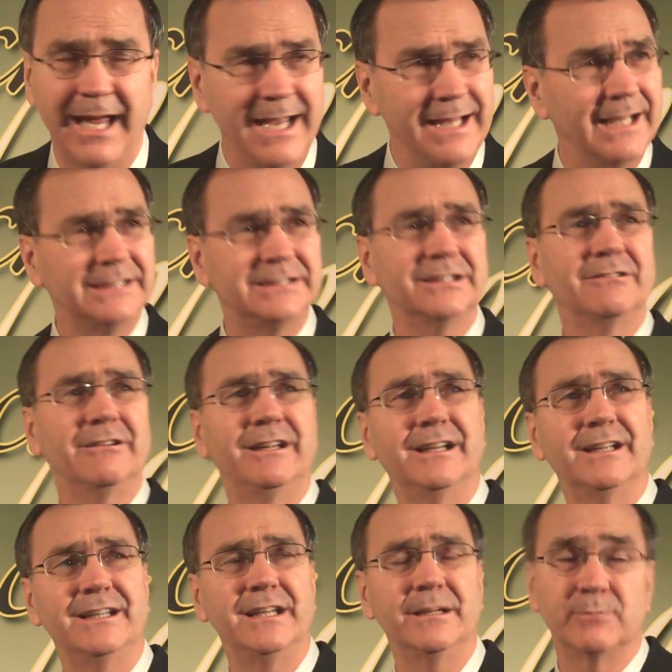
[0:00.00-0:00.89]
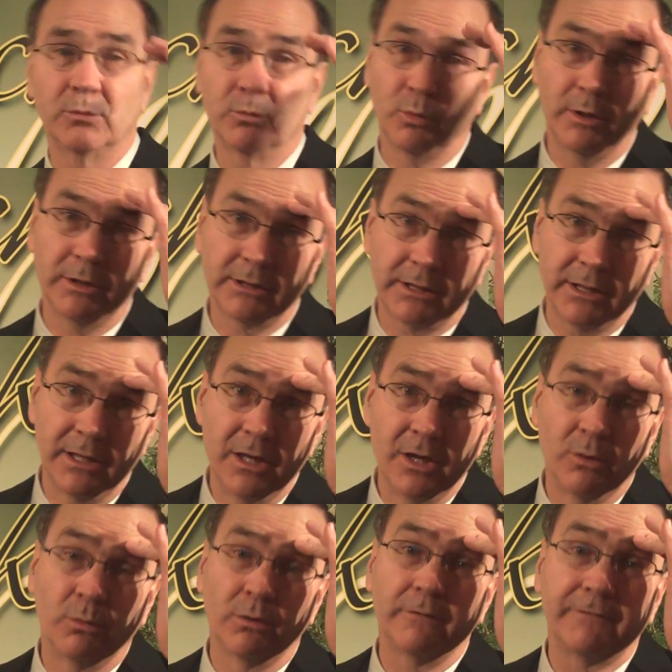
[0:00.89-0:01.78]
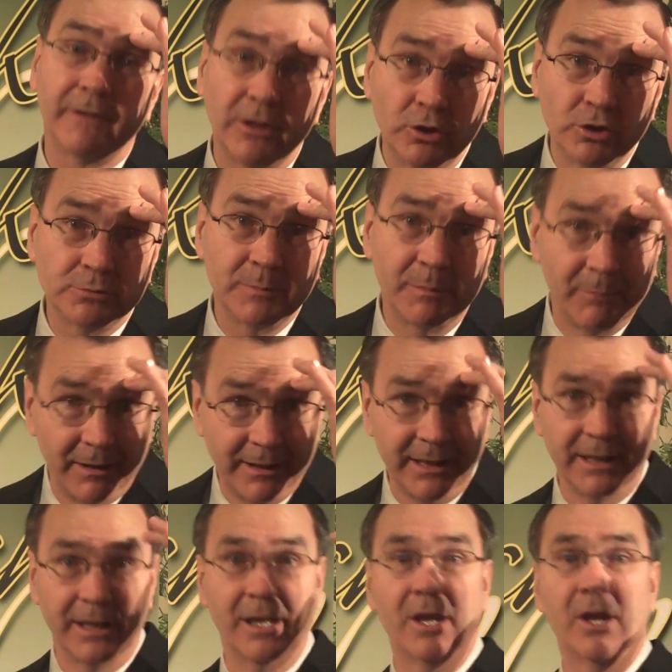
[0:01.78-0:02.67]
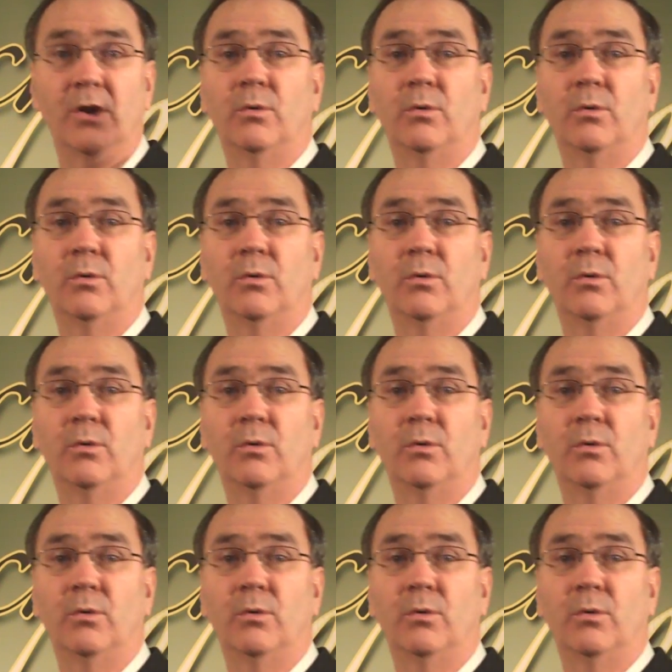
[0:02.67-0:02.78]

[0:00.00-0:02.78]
Hey, that's a great idea, but what if I lose my money?